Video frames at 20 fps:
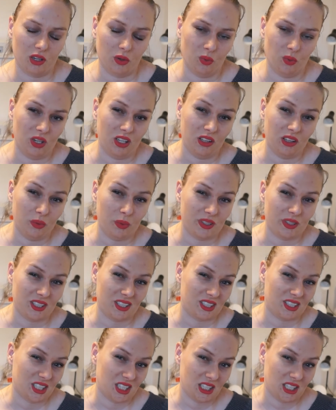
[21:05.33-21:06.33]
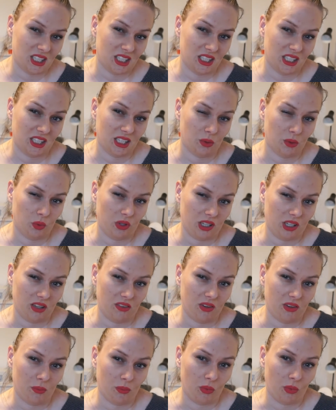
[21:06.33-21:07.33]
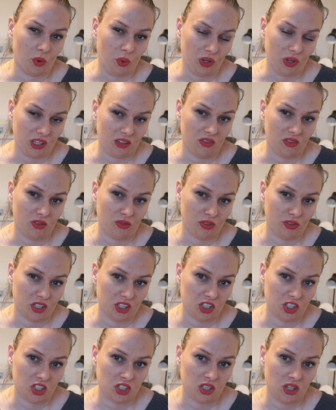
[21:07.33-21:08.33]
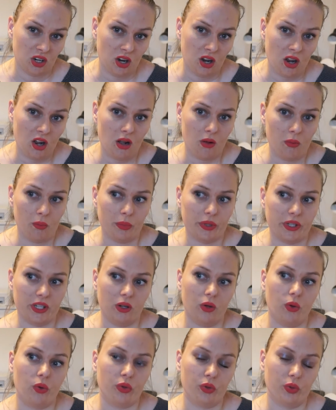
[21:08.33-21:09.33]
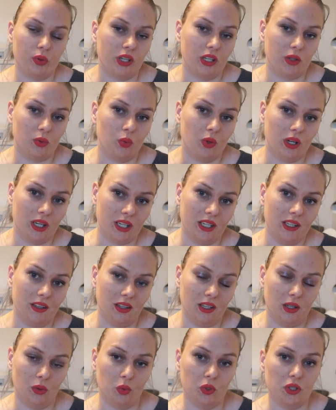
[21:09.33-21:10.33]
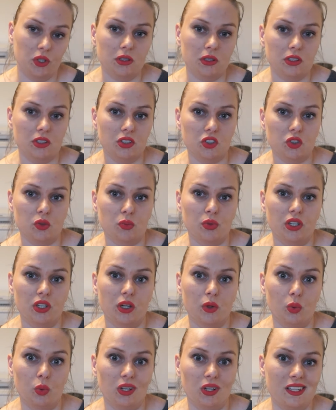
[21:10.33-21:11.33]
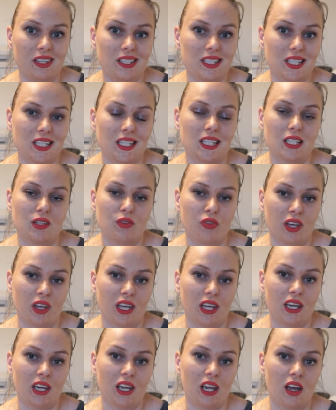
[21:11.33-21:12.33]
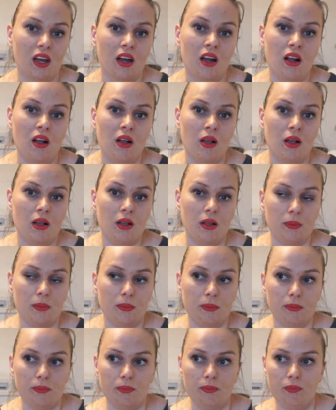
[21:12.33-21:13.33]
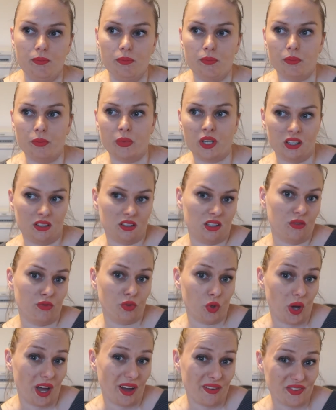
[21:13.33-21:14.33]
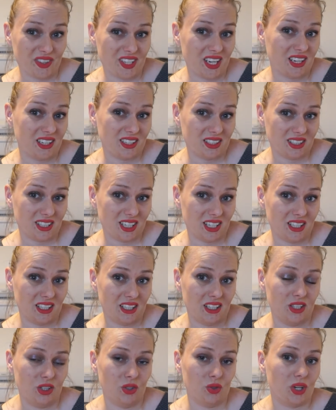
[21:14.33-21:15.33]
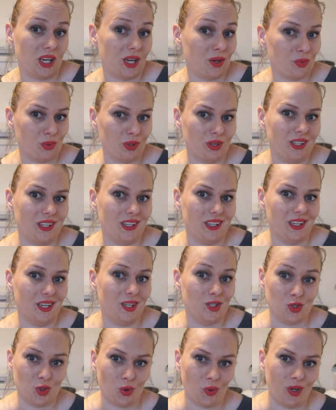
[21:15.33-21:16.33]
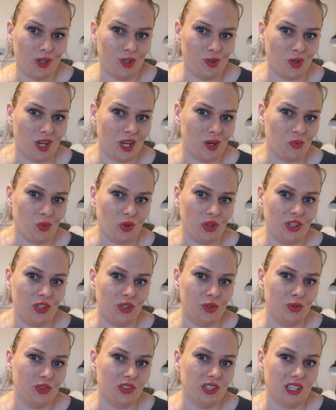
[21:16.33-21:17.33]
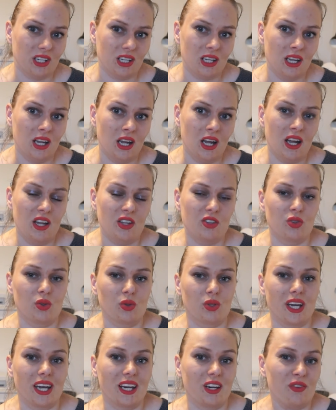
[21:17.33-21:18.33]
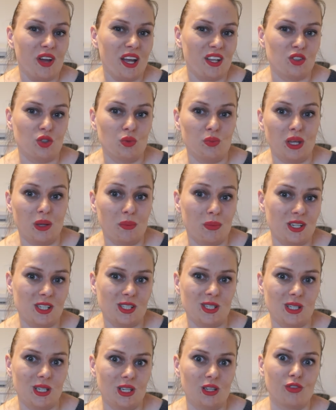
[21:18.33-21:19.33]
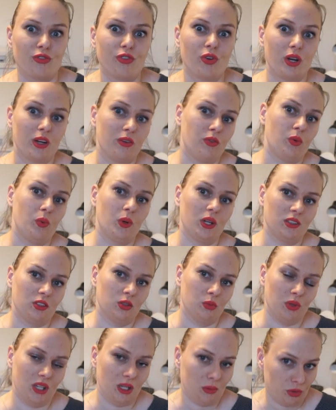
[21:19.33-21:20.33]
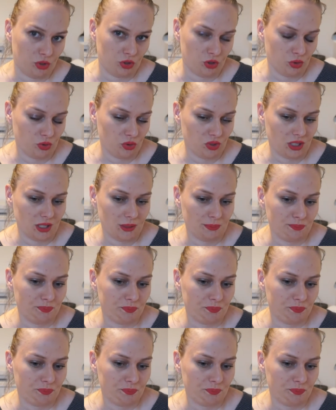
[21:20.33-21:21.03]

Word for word: there really was a tint in it, it would give more even finish. But I also get why they wouldn't just put a really tinted thing in here. Because if you have darker skin, you can't really enjoy it, you can't really use it. So it kind of has to be a bit sheer for everyone to be able to use it.